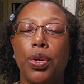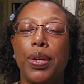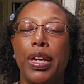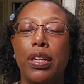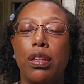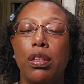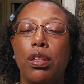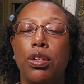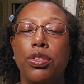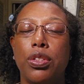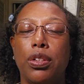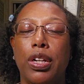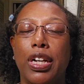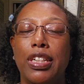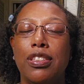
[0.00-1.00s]
go ahead and close
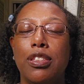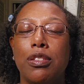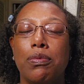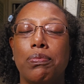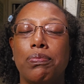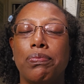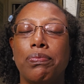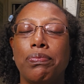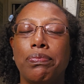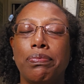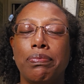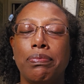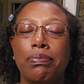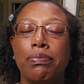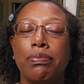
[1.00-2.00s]
our eyes
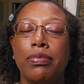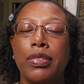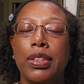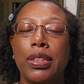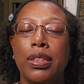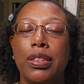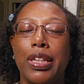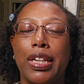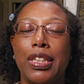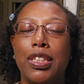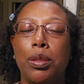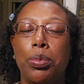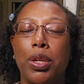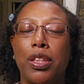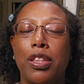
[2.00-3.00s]
and take a
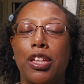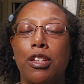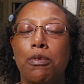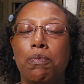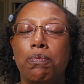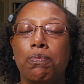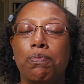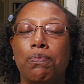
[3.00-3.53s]
deep breath in